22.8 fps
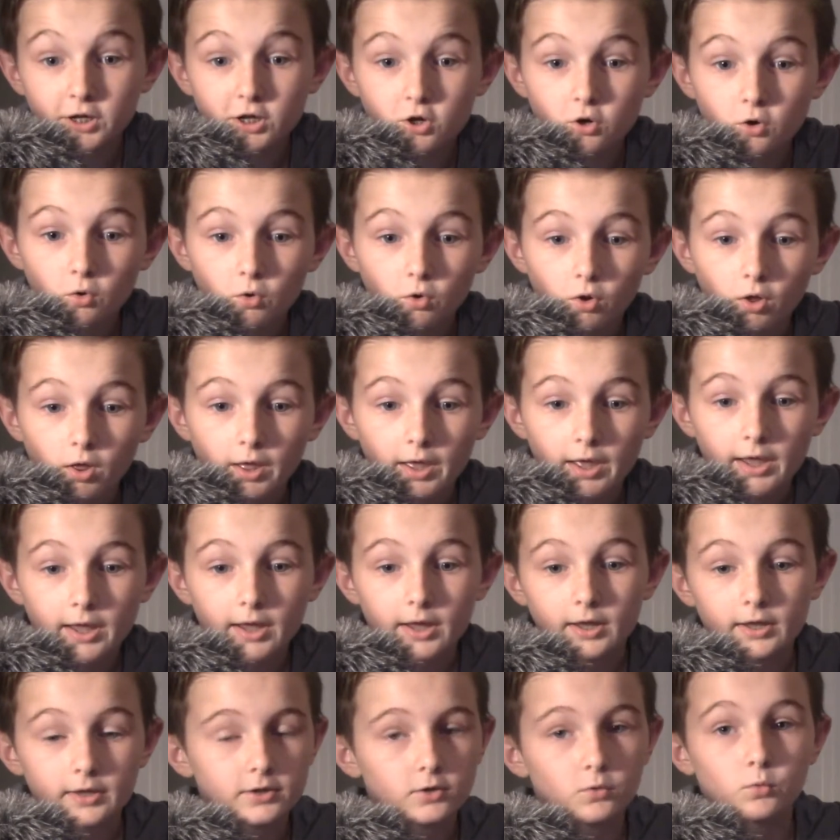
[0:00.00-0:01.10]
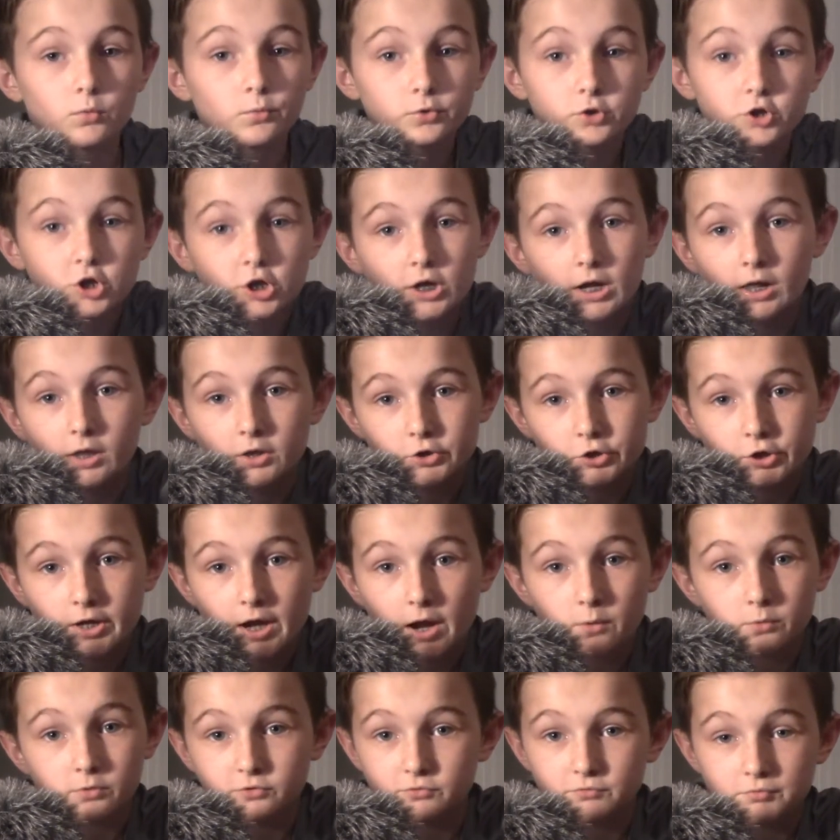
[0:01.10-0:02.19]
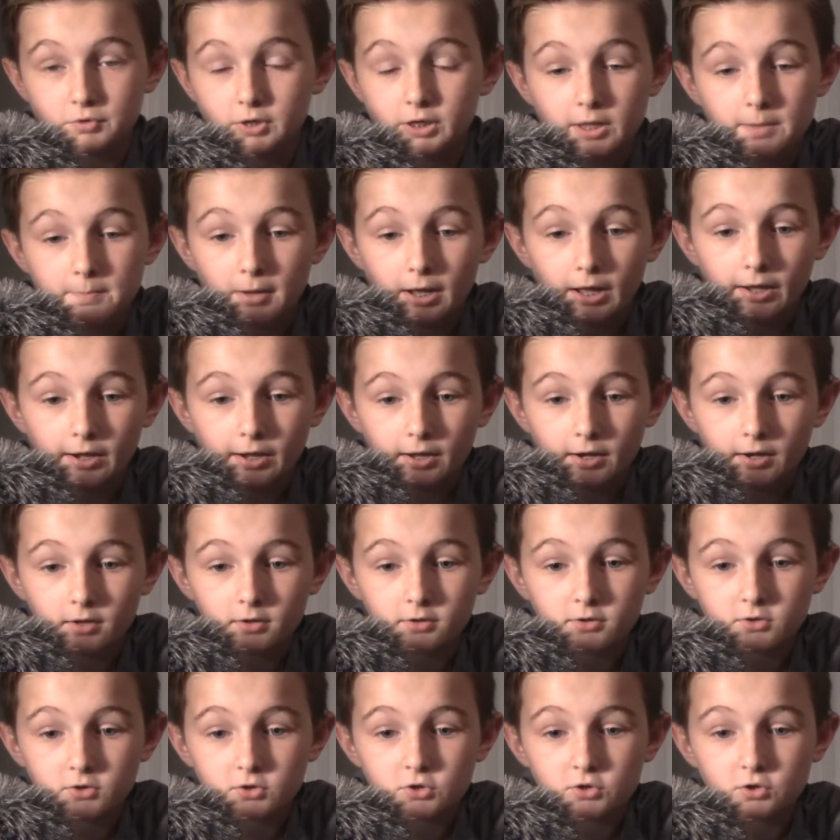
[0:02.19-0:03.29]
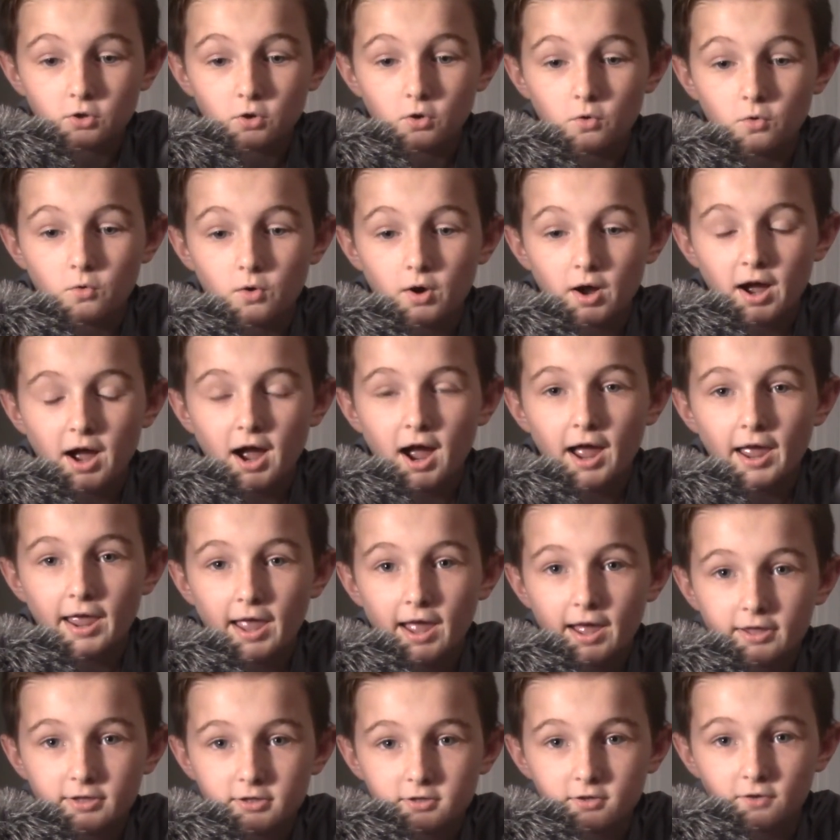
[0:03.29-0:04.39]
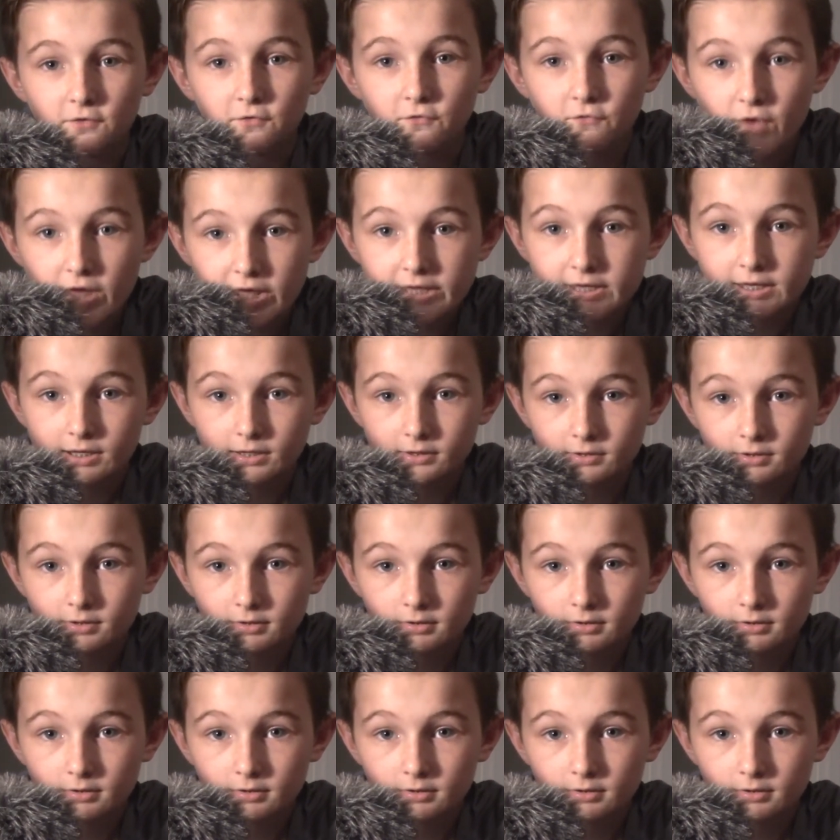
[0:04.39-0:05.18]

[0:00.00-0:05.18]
cool, and it was challenging. I was really bad at it, so I had to fake it.